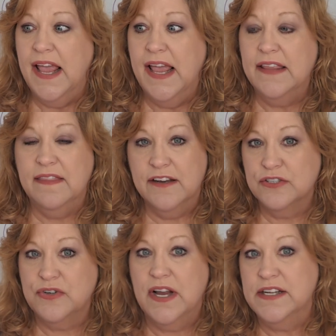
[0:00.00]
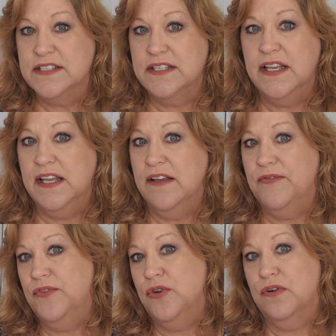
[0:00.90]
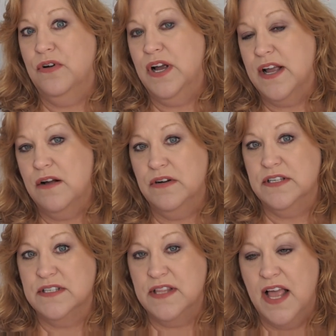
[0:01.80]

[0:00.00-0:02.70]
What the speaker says: and they're trying to see if your account is